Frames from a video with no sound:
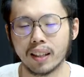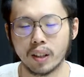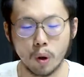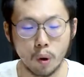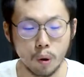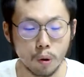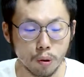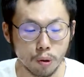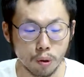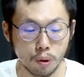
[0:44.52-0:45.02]

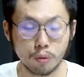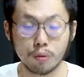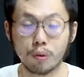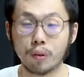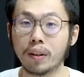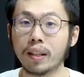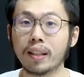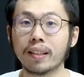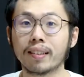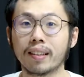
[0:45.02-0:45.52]
also
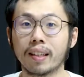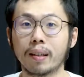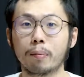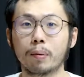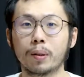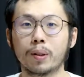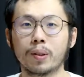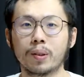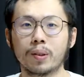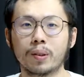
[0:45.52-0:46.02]
for this
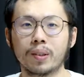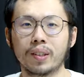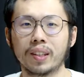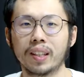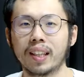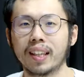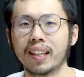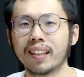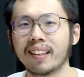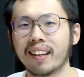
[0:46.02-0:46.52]
episode,
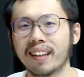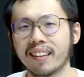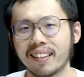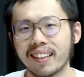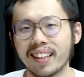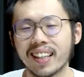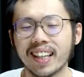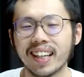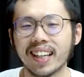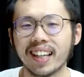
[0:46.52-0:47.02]

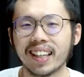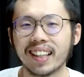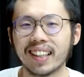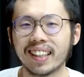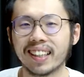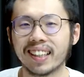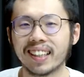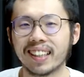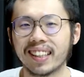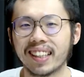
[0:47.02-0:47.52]

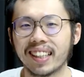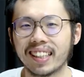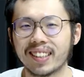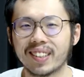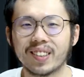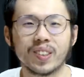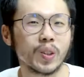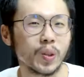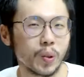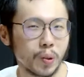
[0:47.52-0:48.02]

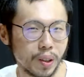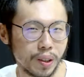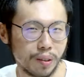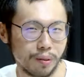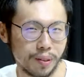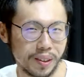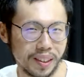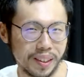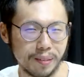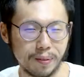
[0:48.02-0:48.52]
it's no
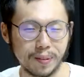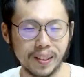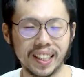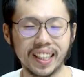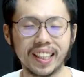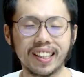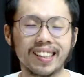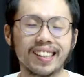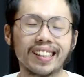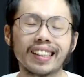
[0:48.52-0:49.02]
different,
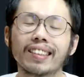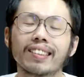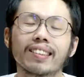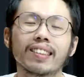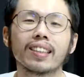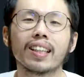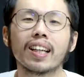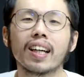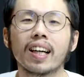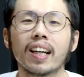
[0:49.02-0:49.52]

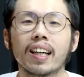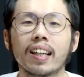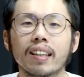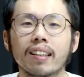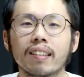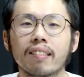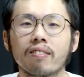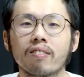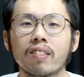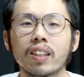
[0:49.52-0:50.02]
because
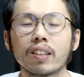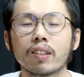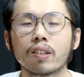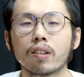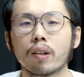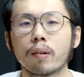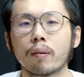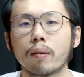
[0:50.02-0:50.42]
in this